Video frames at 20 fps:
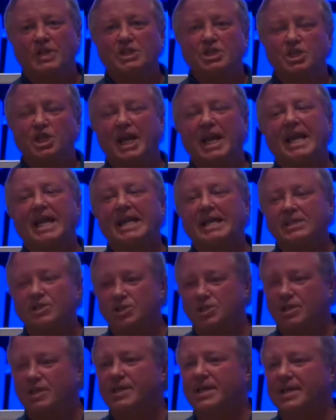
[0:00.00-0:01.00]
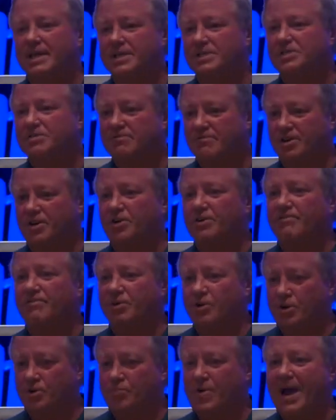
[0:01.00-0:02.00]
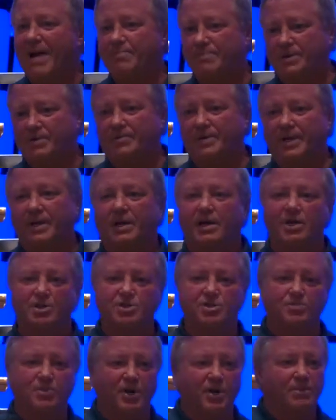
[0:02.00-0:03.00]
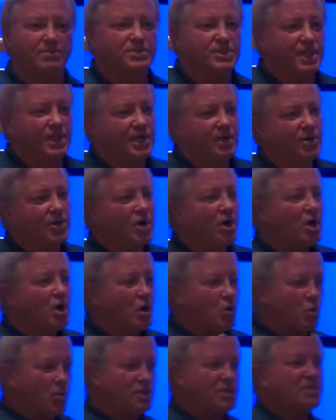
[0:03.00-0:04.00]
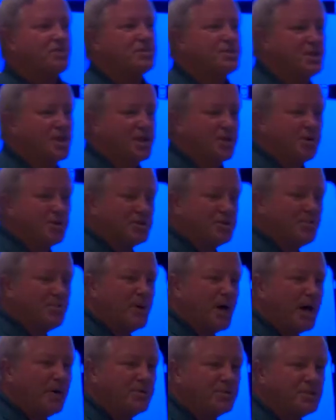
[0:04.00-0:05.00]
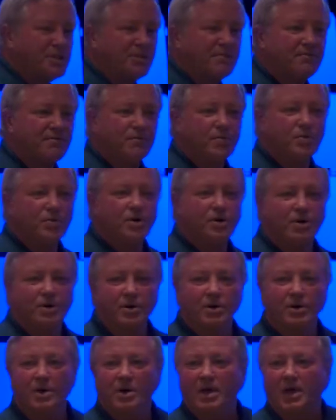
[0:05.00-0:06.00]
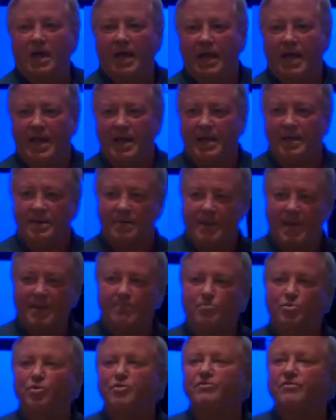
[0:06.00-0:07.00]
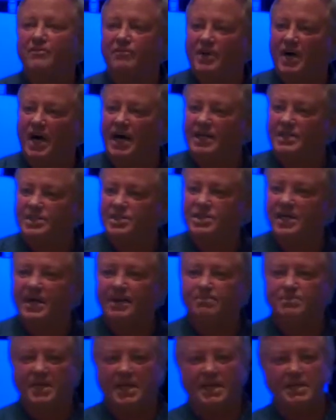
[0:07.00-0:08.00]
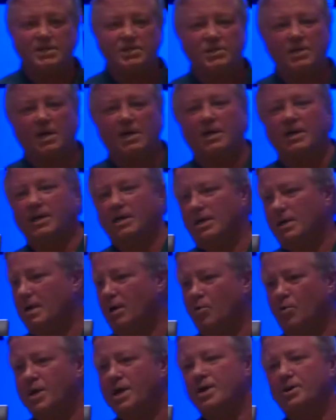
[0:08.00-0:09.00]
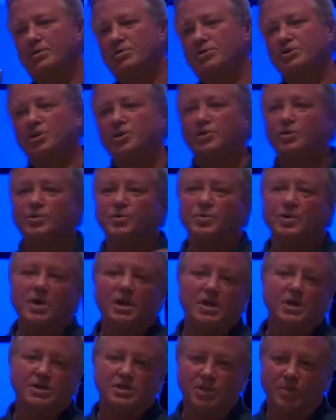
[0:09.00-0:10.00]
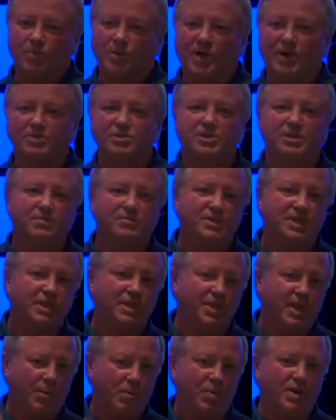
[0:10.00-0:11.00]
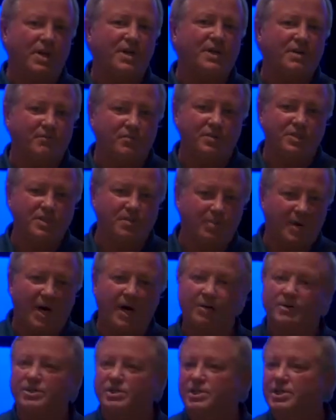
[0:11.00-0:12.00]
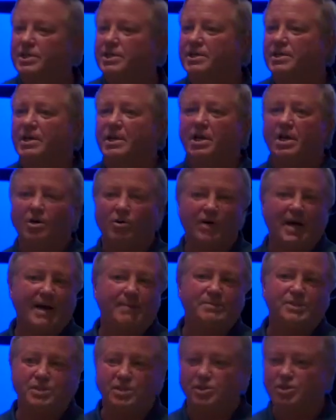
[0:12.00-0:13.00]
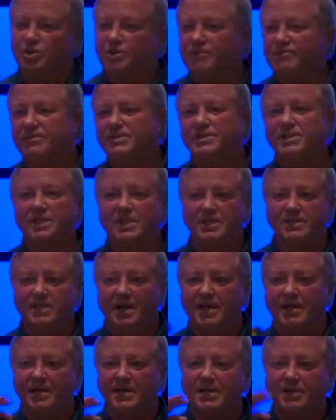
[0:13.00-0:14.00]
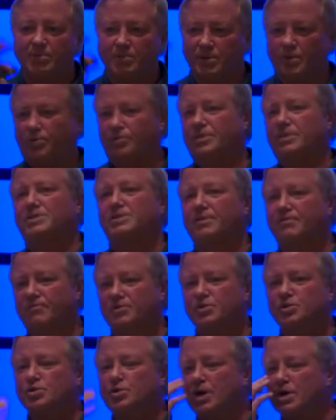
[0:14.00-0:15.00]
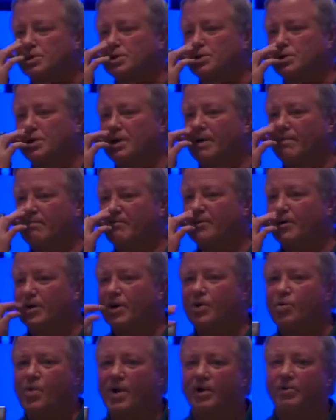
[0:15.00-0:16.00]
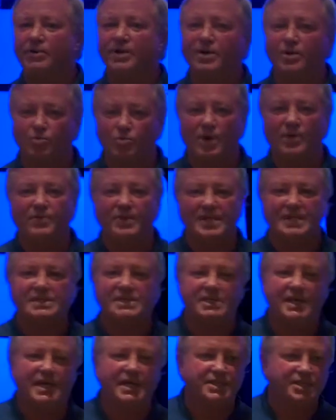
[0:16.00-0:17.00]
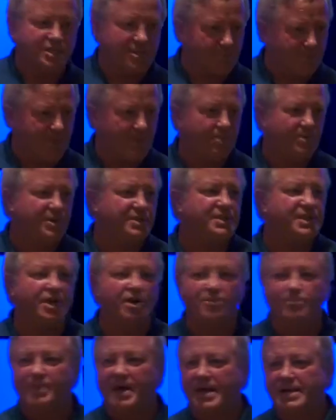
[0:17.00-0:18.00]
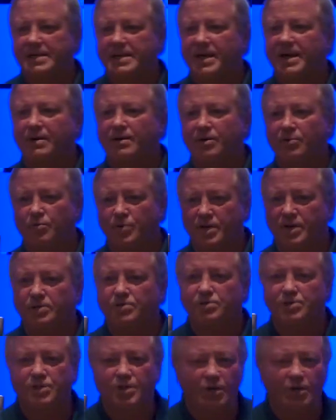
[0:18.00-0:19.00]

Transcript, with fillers: change things very, very rapidly. A customer comes in, wants a particular topology for a, a proof of concept. He's done in a week or two. Someone else comes in, they want a different topology. Lab as a service says, I need to build this infrastructure up very quickly, run these tests, and be able to tear it back down and reuse the